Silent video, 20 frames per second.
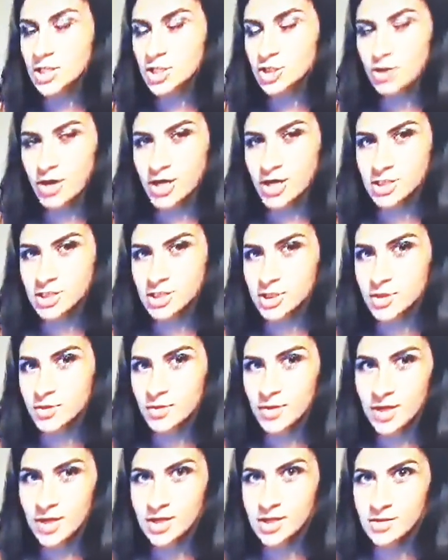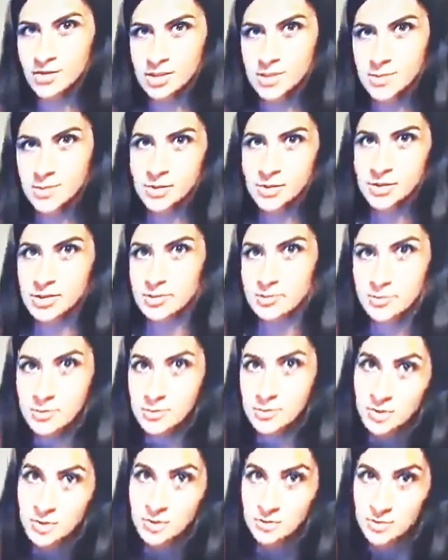and it turns out that they
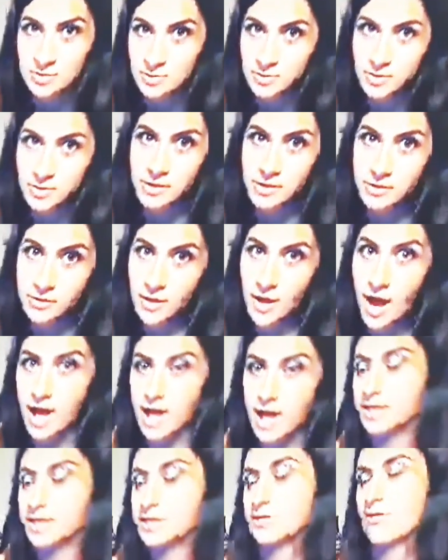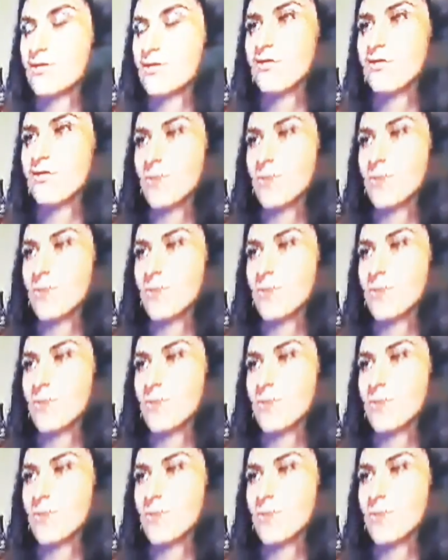kind of generally do that next.